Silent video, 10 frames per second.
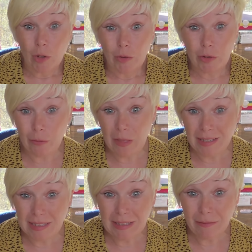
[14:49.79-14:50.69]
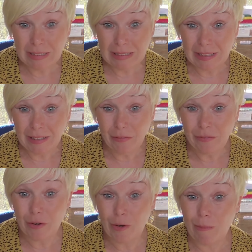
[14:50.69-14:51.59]
So that's it really
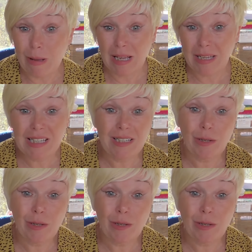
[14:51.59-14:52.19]
for my